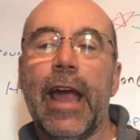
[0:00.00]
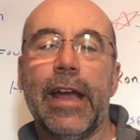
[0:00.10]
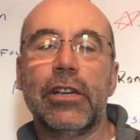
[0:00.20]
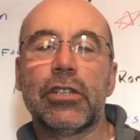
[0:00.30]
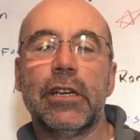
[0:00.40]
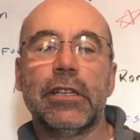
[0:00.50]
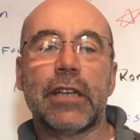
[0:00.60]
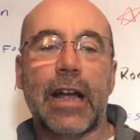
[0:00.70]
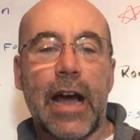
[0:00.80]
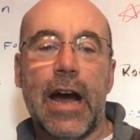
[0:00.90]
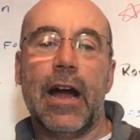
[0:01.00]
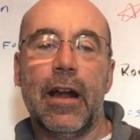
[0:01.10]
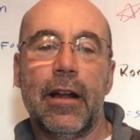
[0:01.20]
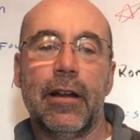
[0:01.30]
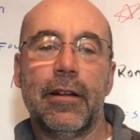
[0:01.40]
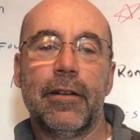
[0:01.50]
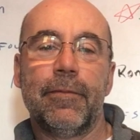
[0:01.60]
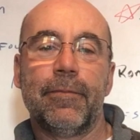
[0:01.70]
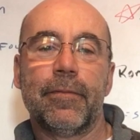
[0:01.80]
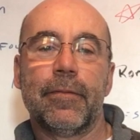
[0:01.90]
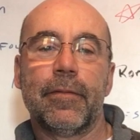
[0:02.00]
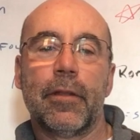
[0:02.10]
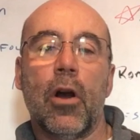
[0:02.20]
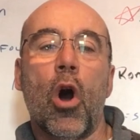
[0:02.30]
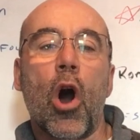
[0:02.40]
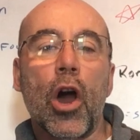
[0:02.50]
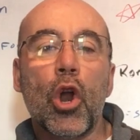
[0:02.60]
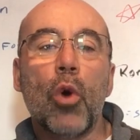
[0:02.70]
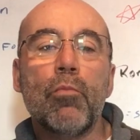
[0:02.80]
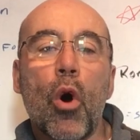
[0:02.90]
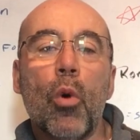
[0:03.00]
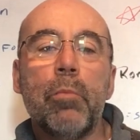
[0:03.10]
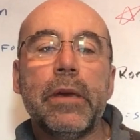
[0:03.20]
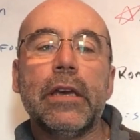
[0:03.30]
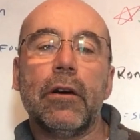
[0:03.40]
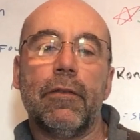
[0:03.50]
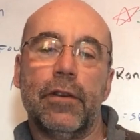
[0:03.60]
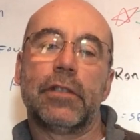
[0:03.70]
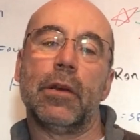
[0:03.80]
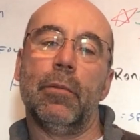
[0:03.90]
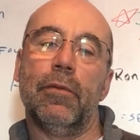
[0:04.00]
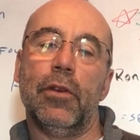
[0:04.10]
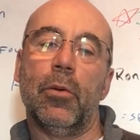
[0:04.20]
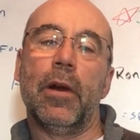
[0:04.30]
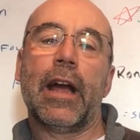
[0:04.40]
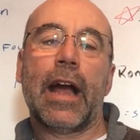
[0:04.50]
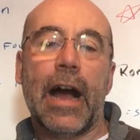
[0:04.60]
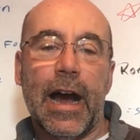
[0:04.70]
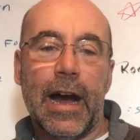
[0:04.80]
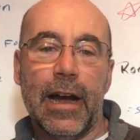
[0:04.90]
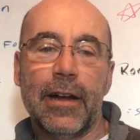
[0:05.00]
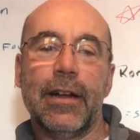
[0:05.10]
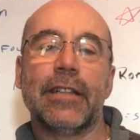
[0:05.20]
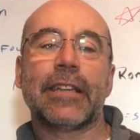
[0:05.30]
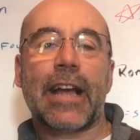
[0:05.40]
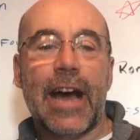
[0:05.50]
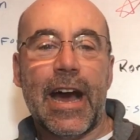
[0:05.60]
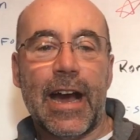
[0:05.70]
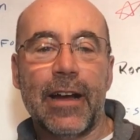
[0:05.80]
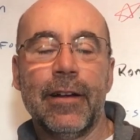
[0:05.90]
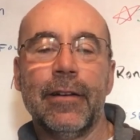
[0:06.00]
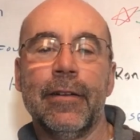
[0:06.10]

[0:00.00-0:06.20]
H is a car automobile for some of you. Car. It's a car.